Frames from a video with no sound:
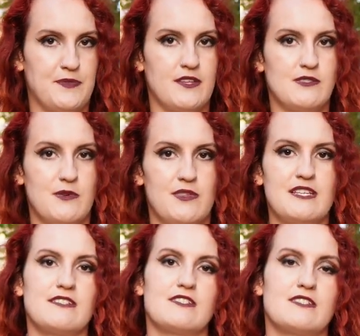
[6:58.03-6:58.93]
So
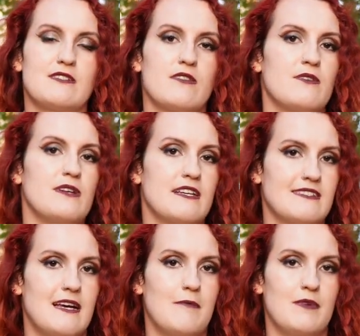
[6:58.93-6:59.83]
these are just three
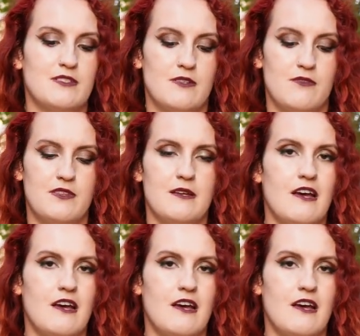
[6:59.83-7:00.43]
examples of the